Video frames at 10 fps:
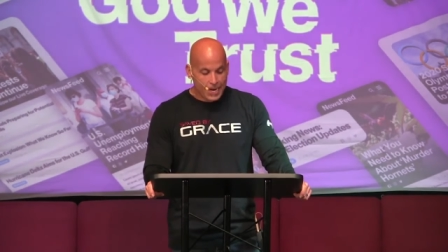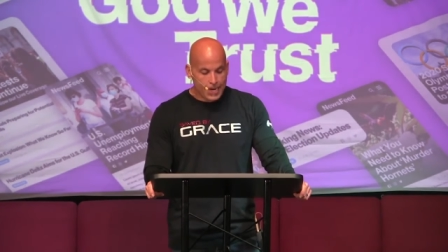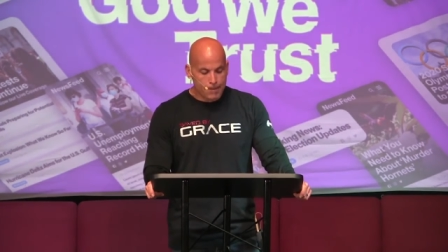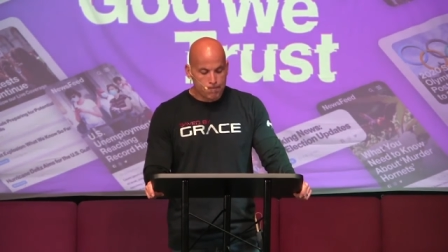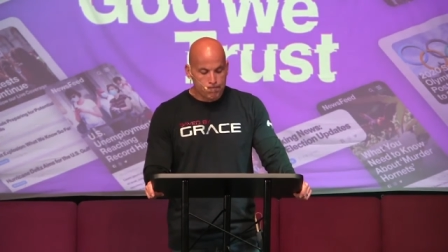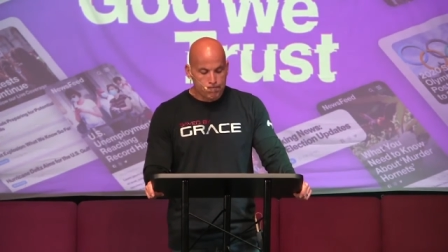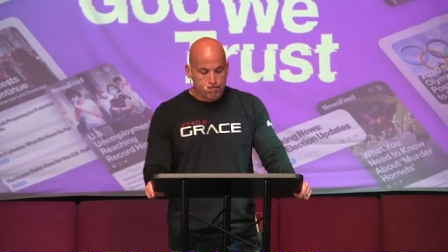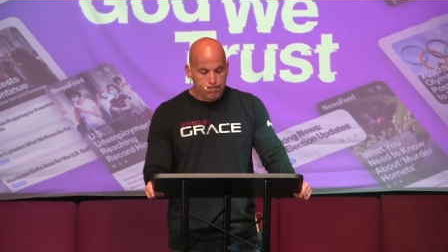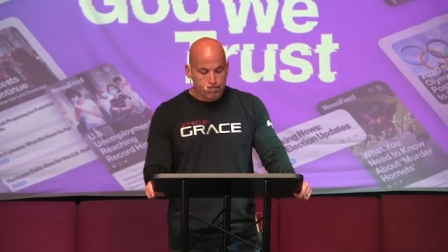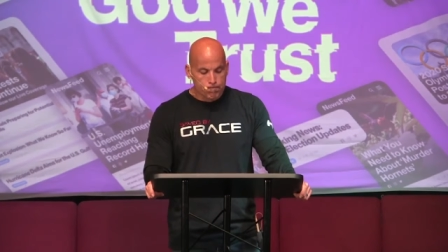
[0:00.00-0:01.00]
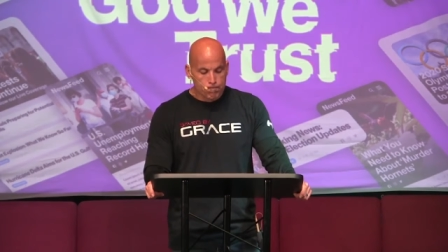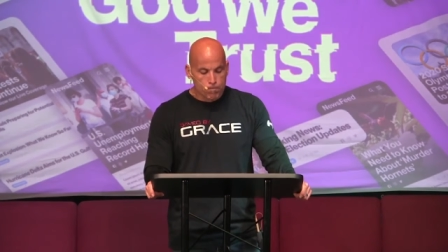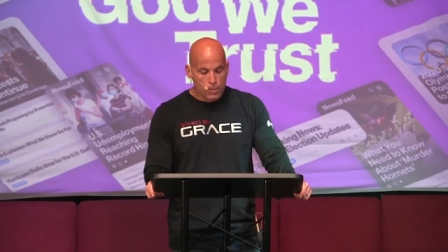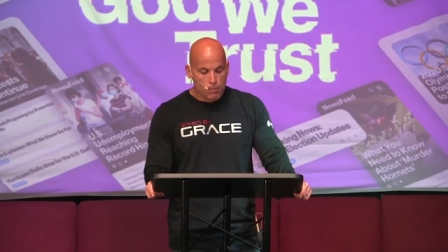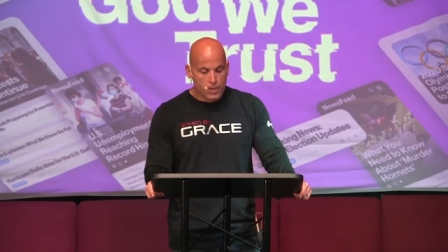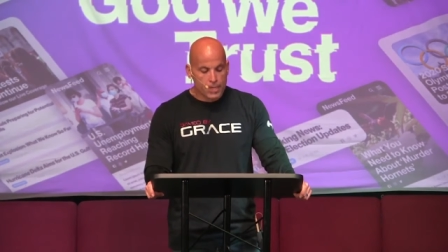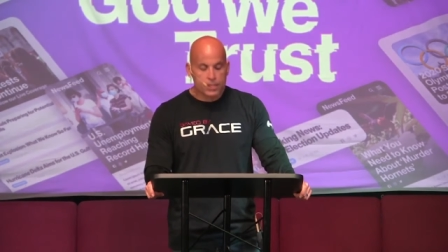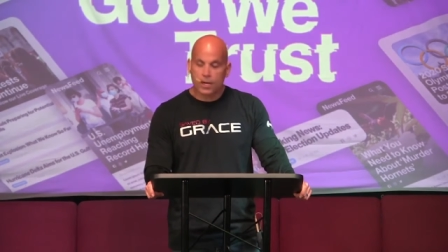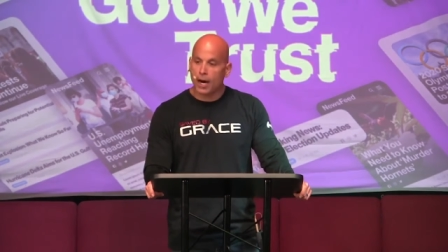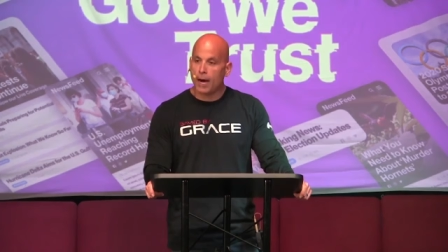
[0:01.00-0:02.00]
um, but
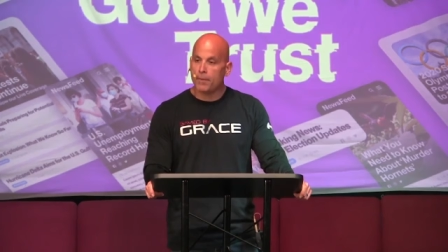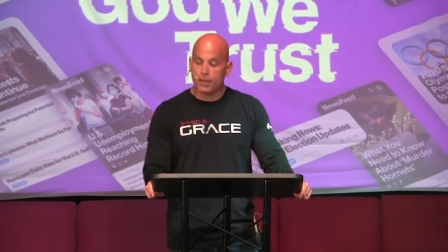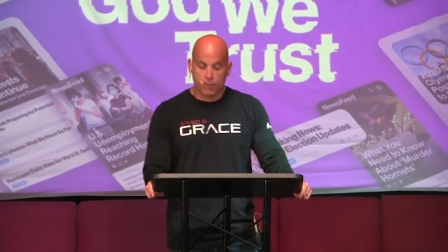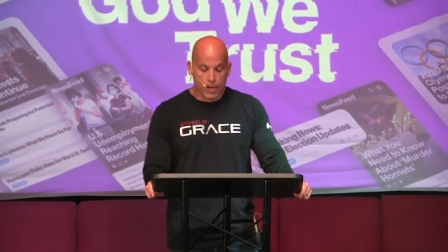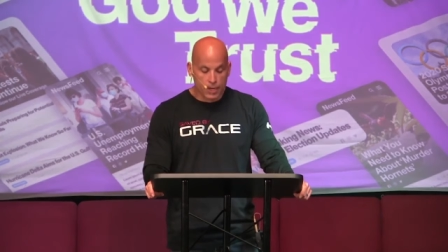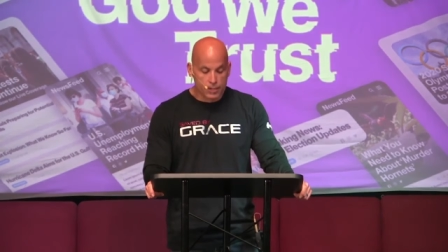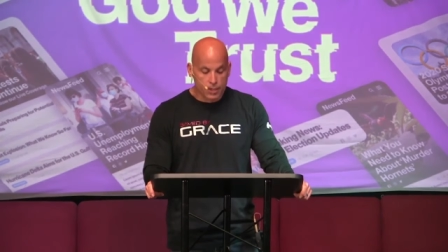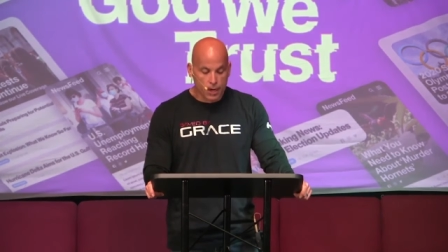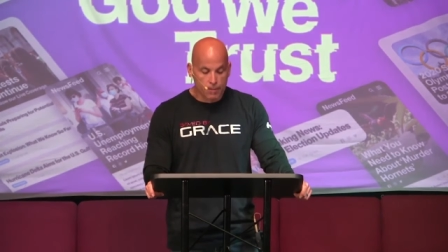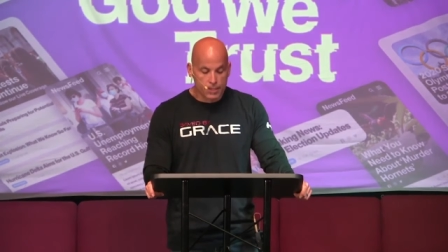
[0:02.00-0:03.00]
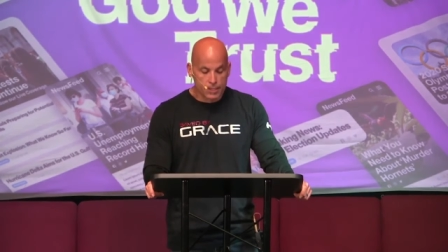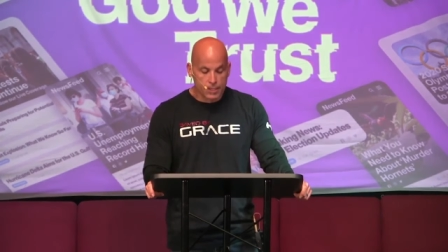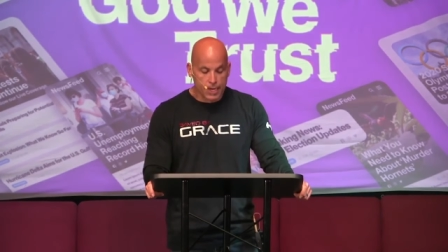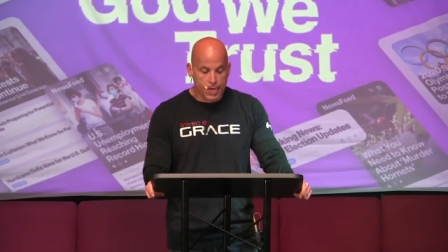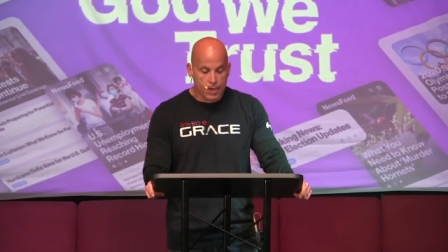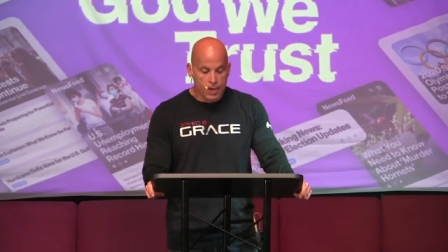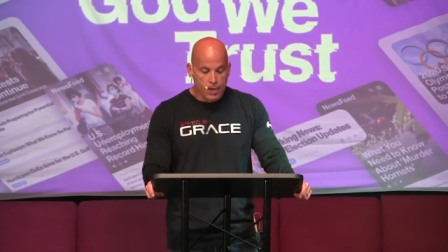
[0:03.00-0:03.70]
it's common, right? It's common today.